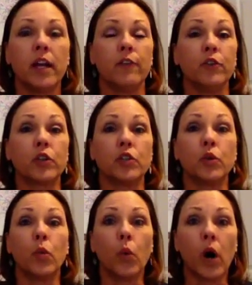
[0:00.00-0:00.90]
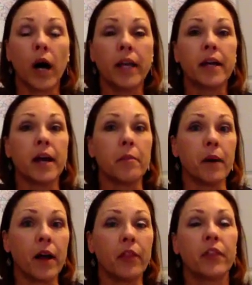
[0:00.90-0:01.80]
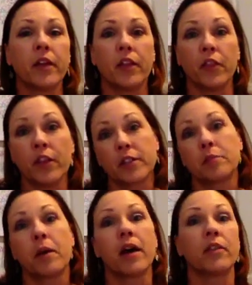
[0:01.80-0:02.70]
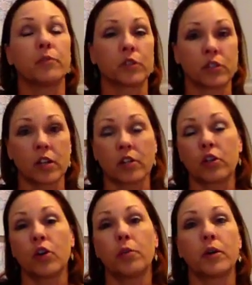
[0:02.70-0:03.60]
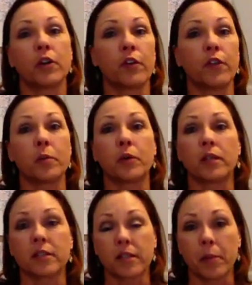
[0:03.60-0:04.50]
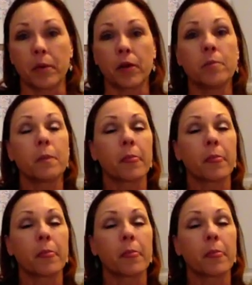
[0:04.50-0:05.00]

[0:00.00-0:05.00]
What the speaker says: If you could do 1 a month this month, which is October, November, and December,